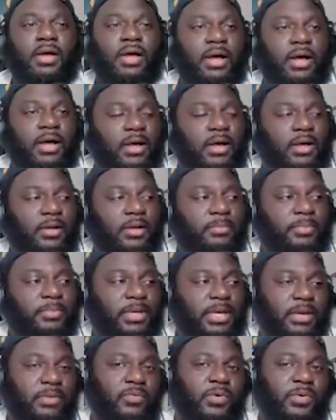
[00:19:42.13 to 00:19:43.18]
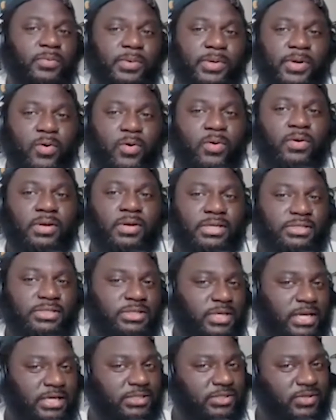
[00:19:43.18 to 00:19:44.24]
And we're recording it
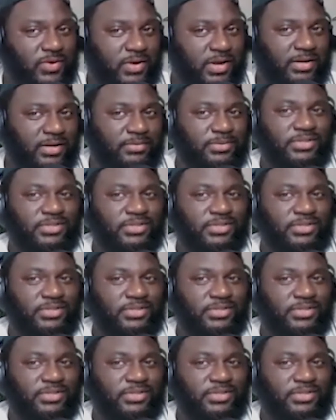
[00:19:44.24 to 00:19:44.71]
today, so I,